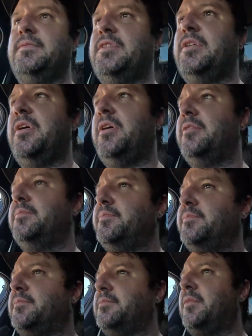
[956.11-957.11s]
So
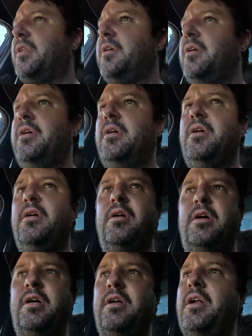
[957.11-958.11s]

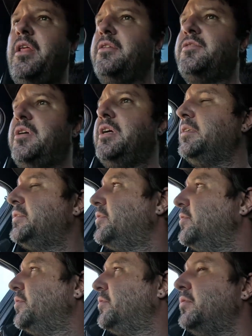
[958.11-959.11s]
I've got another trans
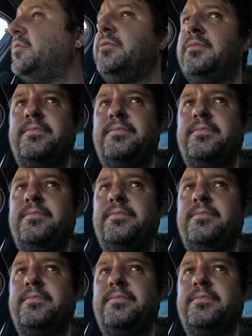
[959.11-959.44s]
to do